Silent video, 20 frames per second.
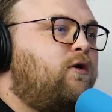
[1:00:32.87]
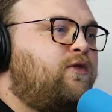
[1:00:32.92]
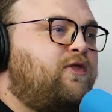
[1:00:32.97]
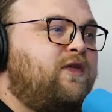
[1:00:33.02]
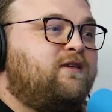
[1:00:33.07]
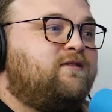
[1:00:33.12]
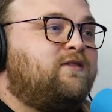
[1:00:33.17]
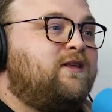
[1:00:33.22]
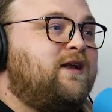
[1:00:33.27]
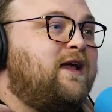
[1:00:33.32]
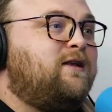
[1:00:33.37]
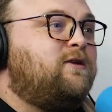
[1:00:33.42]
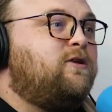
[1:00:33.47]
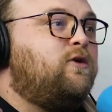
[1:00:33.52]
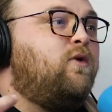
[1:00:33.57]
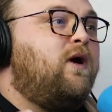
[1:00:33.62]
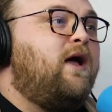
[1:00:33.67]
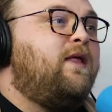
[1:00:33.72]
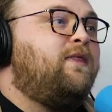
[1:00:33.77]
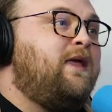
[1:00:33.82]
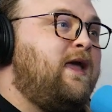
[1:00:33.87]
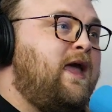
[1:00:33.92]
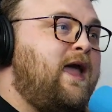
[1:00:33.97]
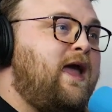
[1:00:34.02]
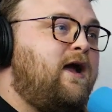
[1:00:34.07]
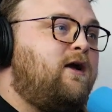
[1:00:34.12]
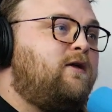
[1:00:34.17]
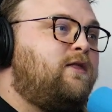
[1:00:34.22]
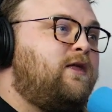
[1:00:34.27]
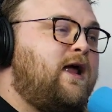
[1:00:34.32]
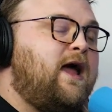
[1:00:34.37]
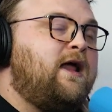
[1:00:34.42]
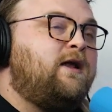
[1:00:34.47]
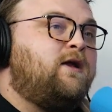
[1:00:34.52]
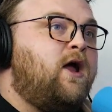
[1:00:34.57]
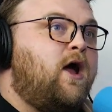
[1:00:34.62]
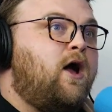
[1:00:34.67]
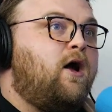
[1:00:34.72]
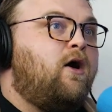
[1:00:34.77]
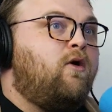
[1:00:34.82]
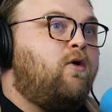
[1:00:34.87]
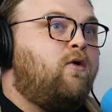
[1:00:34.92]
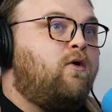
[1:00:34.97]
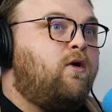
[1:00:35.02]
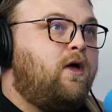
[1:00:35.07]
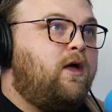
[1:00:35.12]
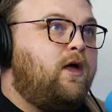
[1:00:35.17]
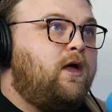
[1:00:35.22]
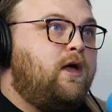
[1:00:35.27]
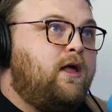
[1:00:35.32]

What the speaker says: or things that I do on the air that I know